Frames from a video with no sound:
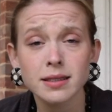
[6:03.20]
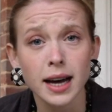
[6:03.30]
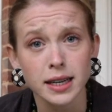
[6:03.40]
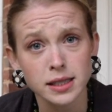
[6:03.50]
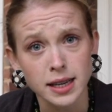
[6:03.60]

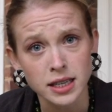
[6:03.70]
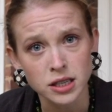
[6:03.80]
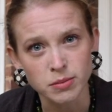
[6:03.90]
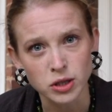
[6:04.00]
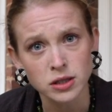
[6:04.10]
that
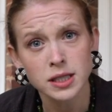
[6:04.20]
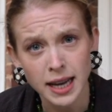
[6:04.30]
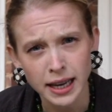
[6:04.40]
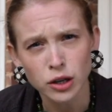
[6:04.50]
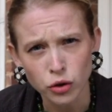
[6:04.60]
sentiment
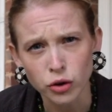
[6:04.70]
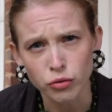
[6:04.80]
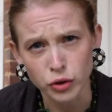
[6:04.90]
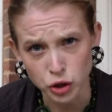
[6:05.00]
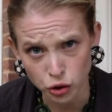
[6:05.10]
taken on a
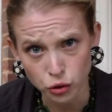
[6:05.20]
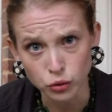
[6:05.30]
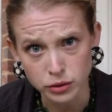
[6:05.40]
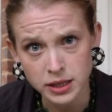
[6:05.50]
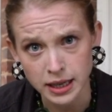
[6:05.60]
renewed
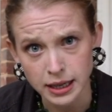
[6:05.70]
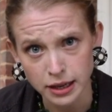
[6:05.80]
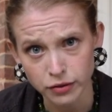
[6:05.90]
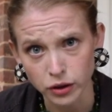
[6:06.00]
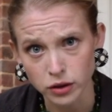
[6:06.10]

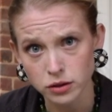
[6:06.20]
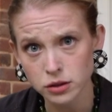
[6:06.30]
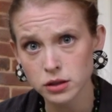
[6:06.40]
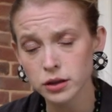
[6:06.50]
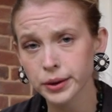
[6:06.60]

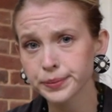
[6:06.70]
significance?